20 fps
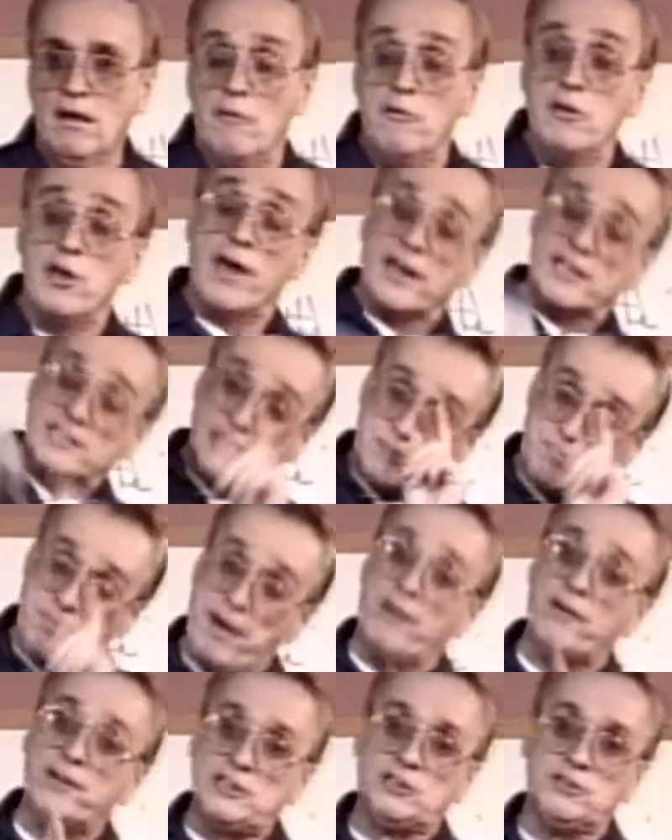When you get a
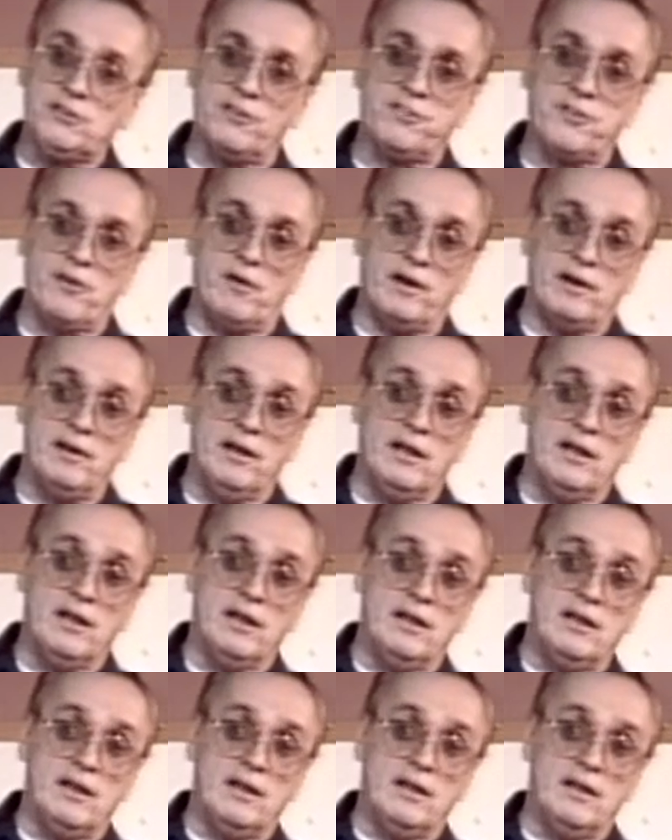spiritual thought,
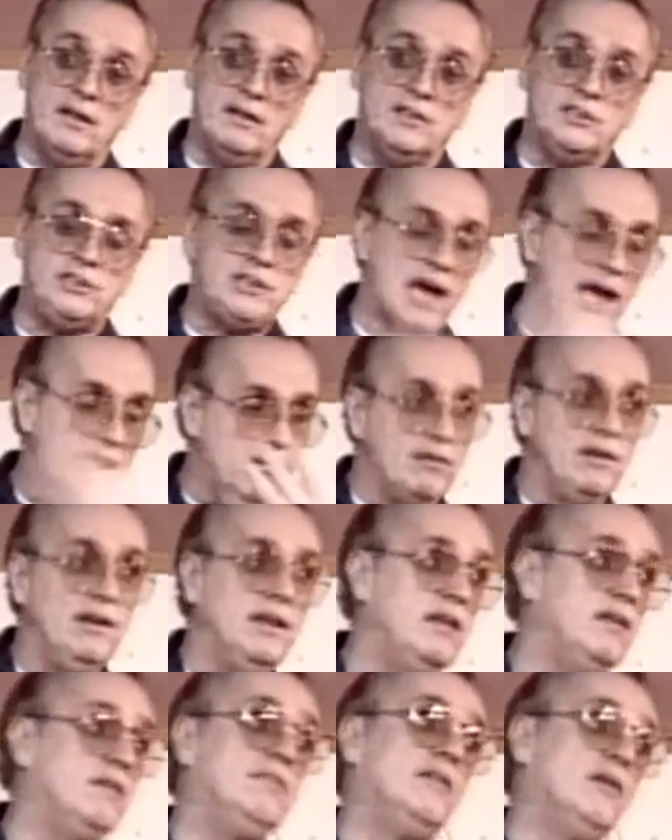
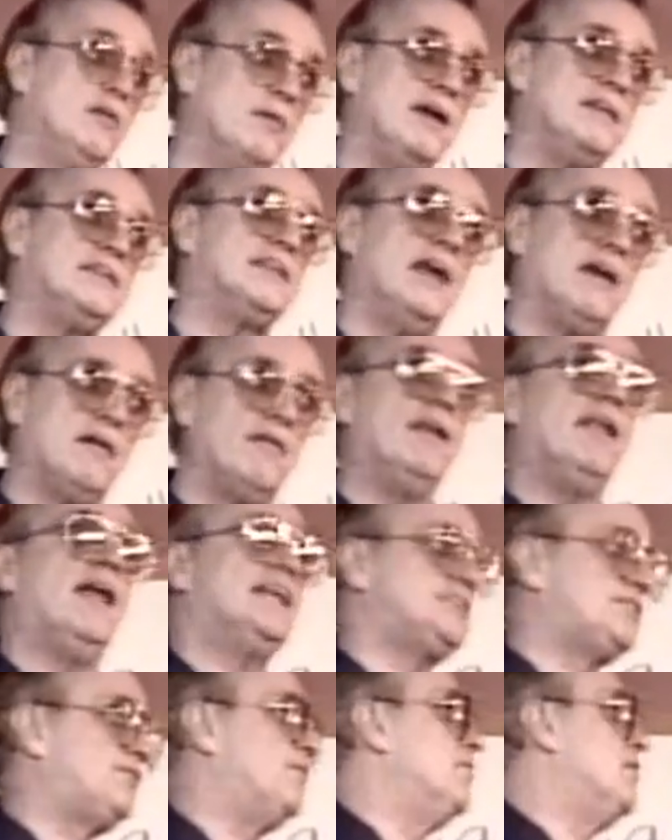generally you may think, well,
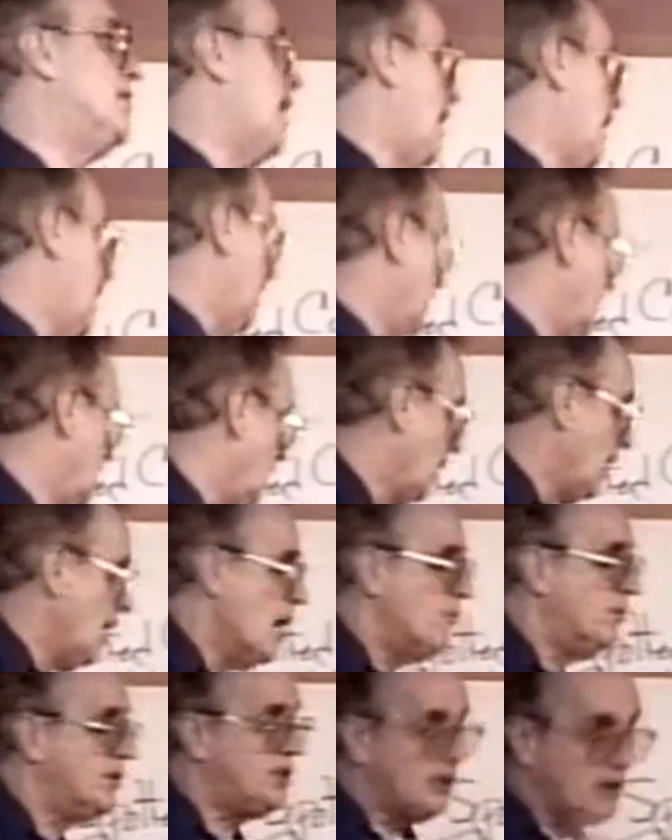that's from God.
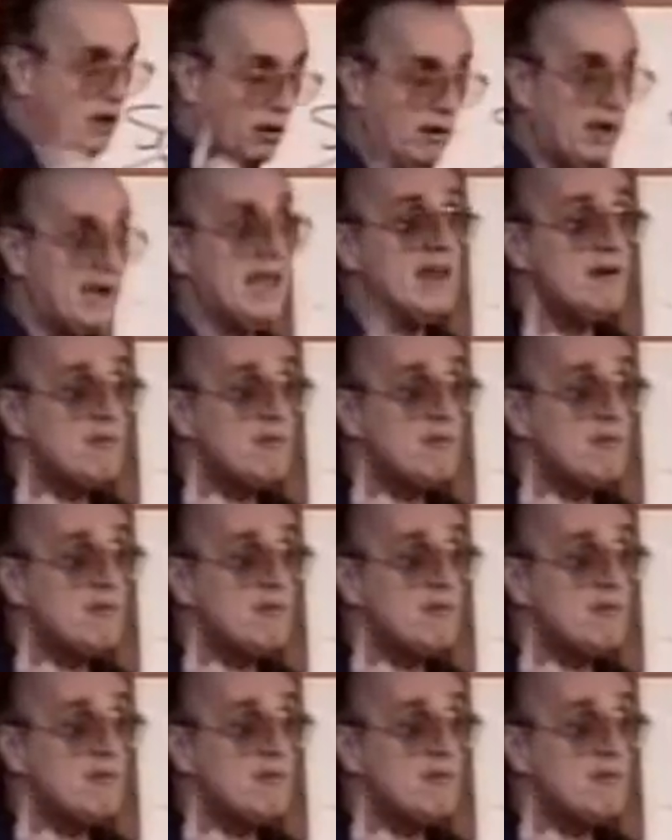But you know what?